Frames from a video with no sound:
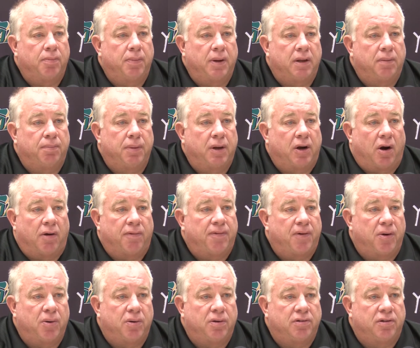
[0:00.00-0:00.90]
But our
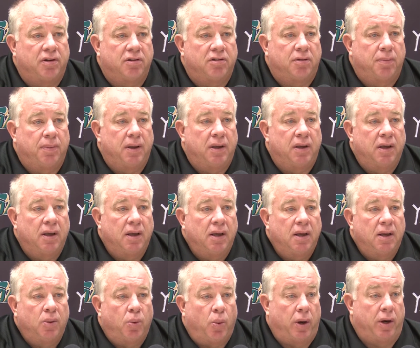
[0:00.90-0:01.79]
focus is to be
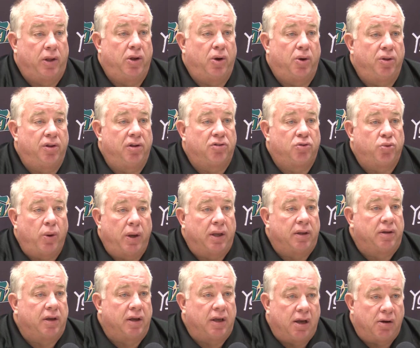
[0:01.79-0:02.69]
1-0 this
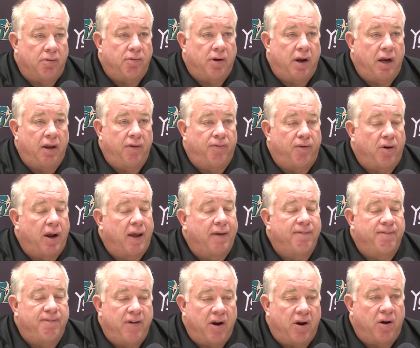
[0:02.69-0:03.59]
week, to get ready for a
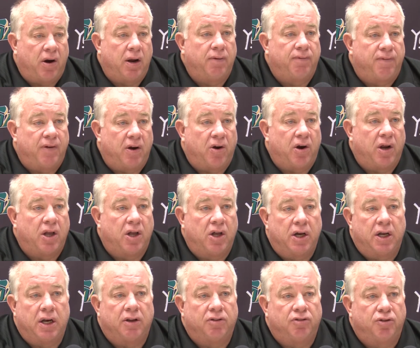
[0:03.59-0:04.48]
very, very
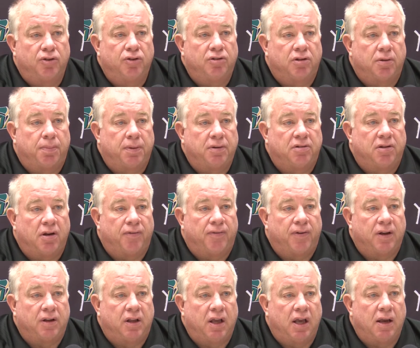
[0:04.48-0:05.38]
good Azusa
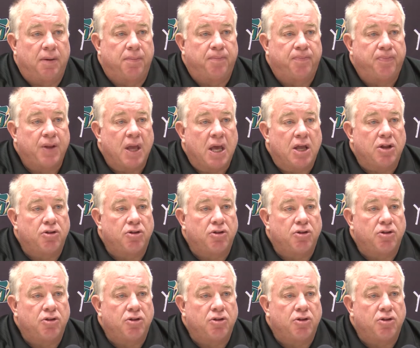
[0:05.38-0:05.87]
Pacific team.